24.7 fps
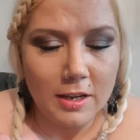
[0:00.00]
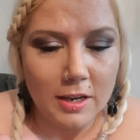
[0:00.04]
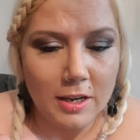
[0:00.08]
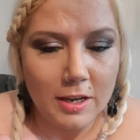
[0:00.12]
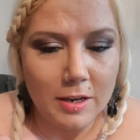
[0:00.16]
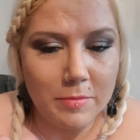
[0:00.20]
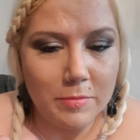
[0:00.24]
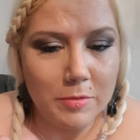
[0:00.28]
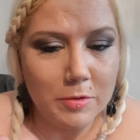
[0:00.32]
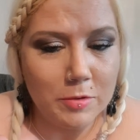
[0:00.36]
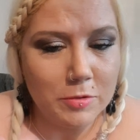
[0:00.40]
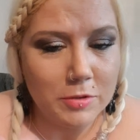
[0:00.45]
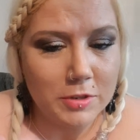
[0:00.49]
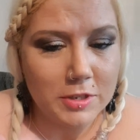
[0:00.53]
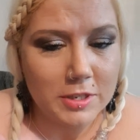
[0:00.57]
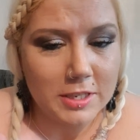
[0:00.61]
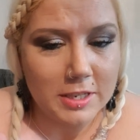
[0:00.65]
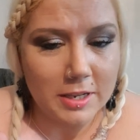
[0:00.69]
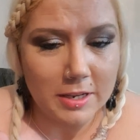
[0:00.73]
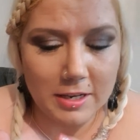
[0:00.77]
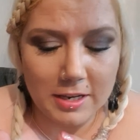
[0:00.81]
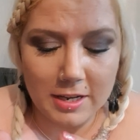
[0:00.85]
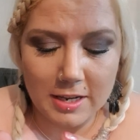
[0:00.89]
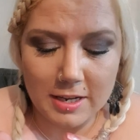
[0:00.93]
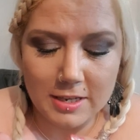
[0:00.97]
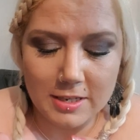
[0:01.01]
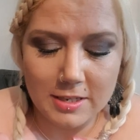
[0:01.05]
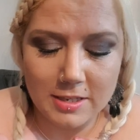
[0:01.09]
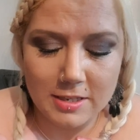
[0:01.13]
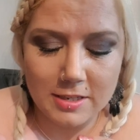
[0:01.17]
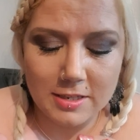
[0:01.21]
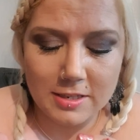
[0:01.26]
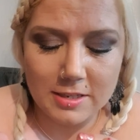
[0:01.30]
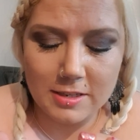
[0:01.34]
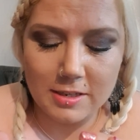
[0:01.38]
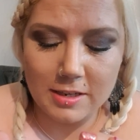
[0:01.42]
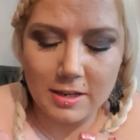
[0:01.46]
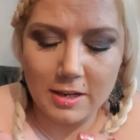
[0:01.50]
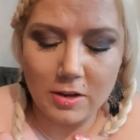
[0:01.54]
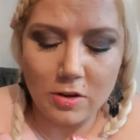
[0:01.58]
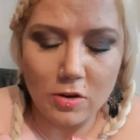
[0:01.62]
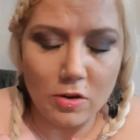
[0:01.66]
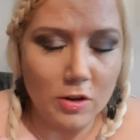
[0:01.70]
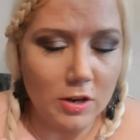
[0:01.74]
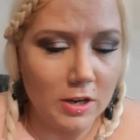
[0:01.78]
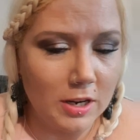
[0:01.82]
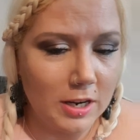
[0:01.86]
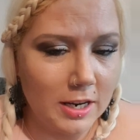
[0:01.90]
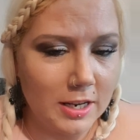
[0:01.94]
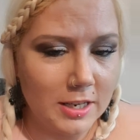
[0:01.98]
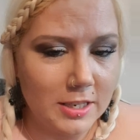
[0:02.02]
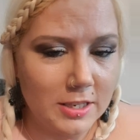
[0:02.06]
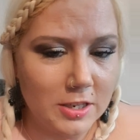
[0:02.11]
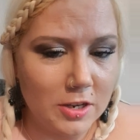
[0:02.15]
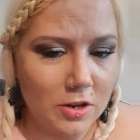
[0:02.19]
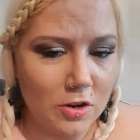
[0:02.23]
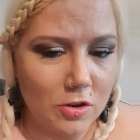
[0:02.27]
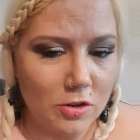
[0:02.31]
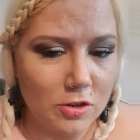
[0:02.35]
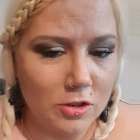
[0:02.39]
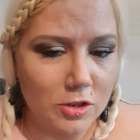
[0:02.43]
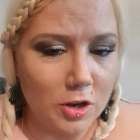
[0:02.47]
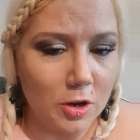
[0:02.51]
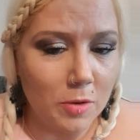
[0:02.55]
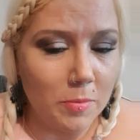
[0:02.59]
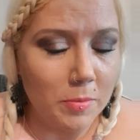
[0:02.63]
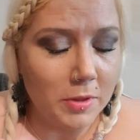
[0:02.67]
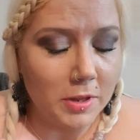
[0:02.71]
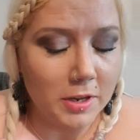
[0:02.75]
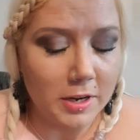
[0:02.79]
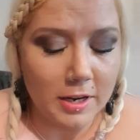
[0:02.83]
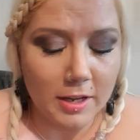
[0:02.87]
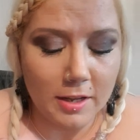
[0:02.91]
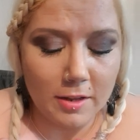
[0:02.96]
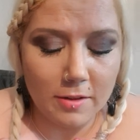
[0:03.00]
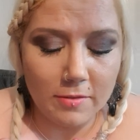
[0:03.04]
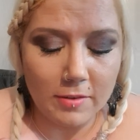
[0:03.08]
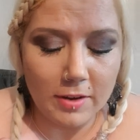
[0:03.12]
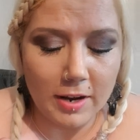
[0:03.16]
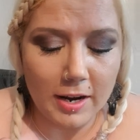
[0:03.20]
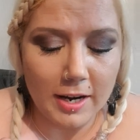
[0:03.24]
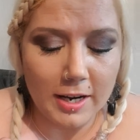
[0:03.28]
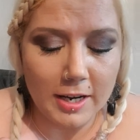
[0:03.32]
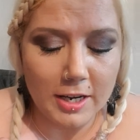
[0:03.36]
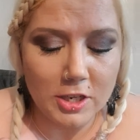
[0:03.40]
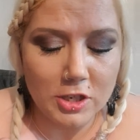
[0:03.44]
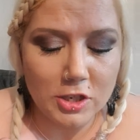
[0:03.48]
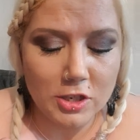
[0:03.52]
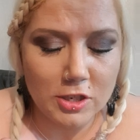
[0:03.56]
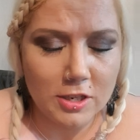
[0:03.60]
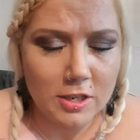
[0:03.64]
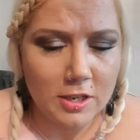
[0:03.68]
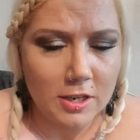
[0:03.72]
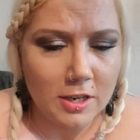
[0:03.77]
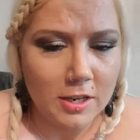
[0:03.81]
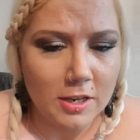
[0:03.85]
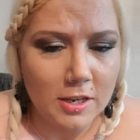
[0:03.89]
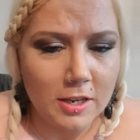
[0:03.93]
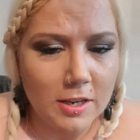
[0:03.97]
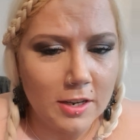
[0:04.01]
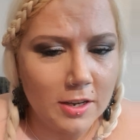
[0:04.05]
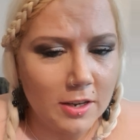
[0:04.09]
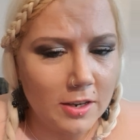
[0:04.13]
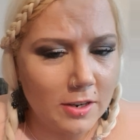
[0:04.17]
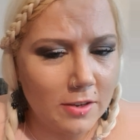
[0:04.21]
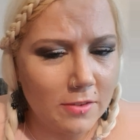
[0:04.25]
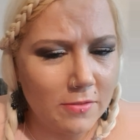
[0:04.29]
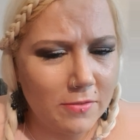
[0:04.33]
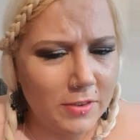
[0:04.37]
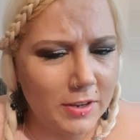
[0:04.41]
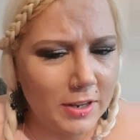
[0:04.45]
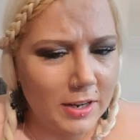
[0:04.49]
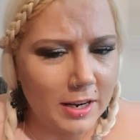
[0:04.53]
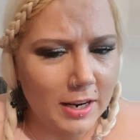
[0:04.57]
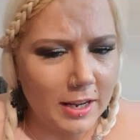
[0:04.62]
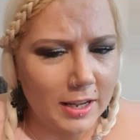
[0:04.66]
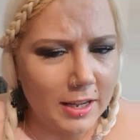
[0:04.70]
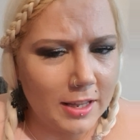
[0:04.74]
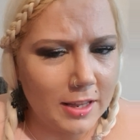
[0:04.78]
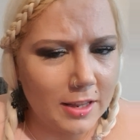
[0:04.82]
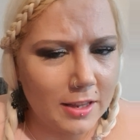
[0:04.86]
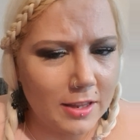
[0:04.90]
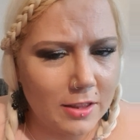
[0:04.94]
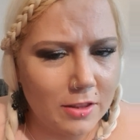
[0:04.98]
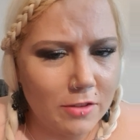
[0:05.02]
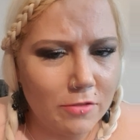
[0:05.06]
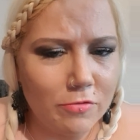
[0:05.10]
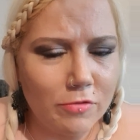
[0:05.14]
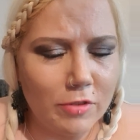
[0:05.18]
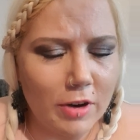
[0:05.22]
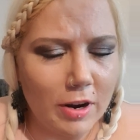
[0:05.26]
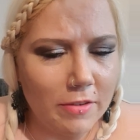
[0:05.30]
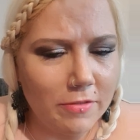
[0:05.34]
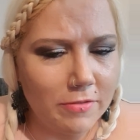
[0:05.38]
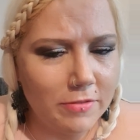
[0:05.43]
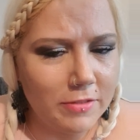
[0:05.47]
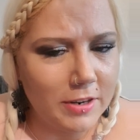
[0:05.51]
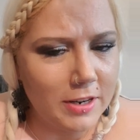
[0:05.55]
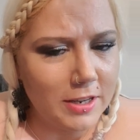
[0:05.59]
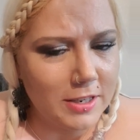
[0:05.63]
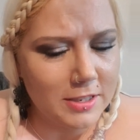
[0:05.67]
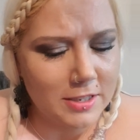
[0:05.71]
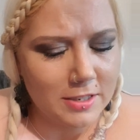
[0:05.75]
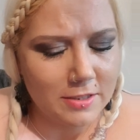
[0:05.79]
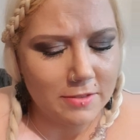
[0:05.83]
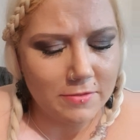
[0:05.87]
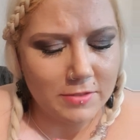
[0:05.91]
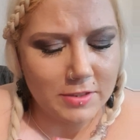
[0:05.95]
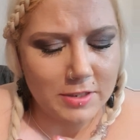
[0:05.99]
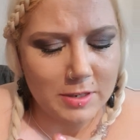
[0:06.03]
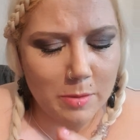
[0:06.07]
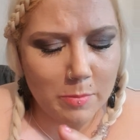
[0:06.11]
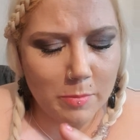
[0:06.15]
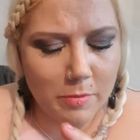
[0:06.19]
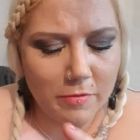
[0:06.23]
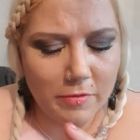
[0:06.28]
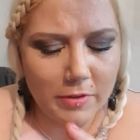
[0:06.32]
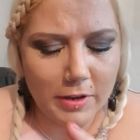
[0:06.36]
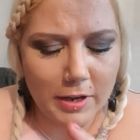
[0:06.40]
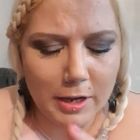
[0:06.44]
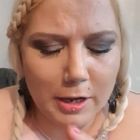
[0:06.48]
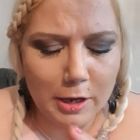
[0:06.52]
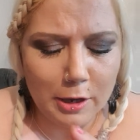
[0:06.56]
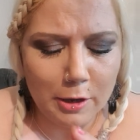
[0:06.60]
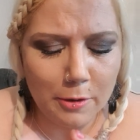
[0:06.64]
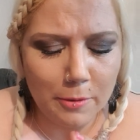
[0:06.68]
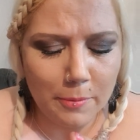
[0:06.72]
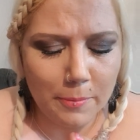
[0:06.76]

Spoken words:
I'm noticing as I got glitter on top of the nail varnish, I can feel like the roughness of some of it.